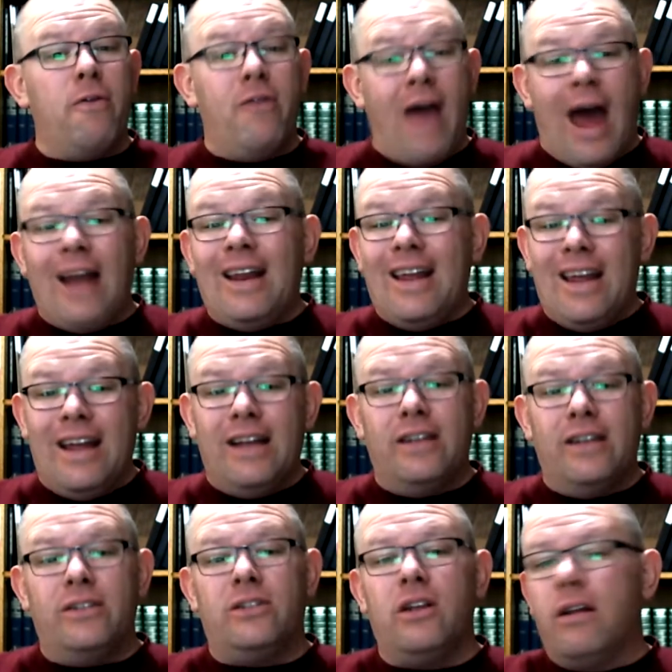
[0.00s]

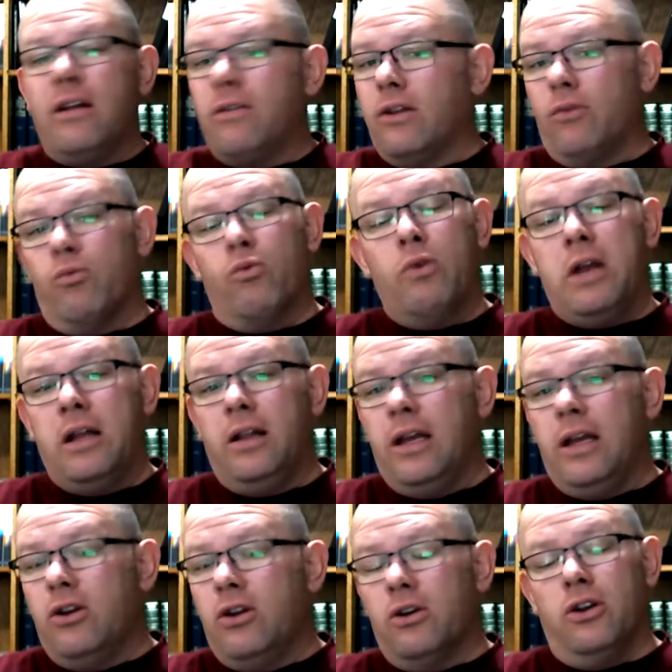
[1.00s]
is the really
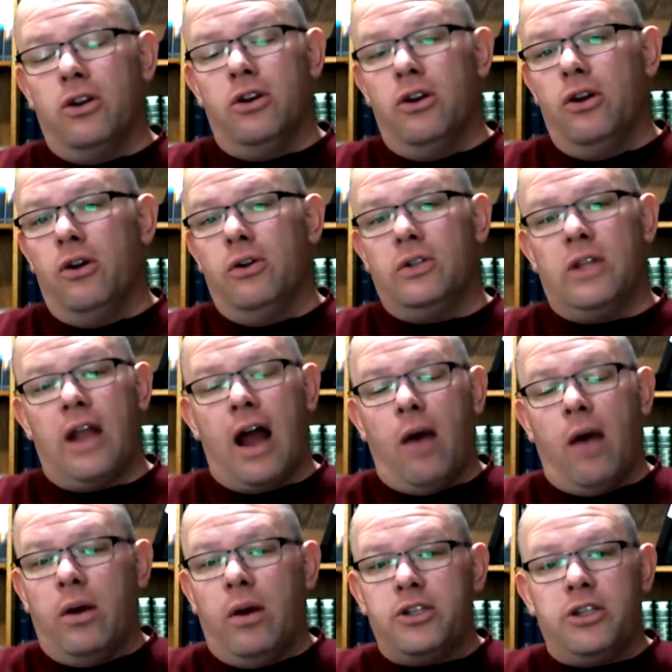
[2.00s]
good news that I
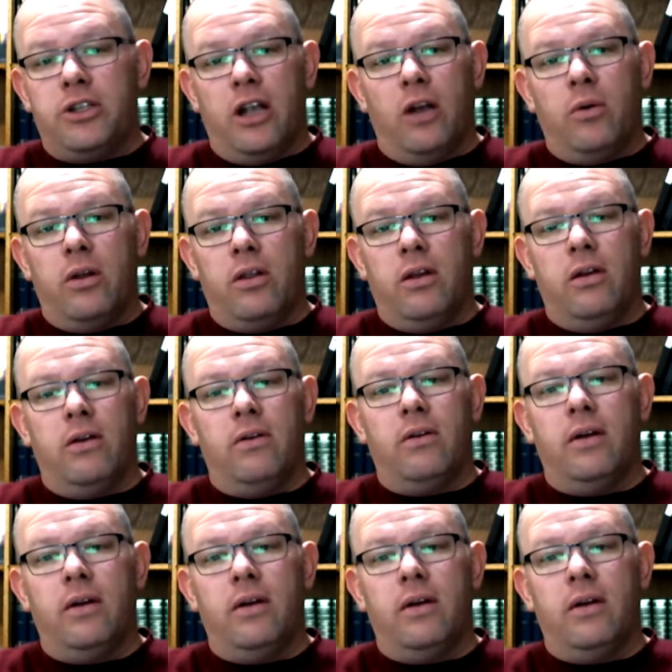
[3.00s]
want to share with you.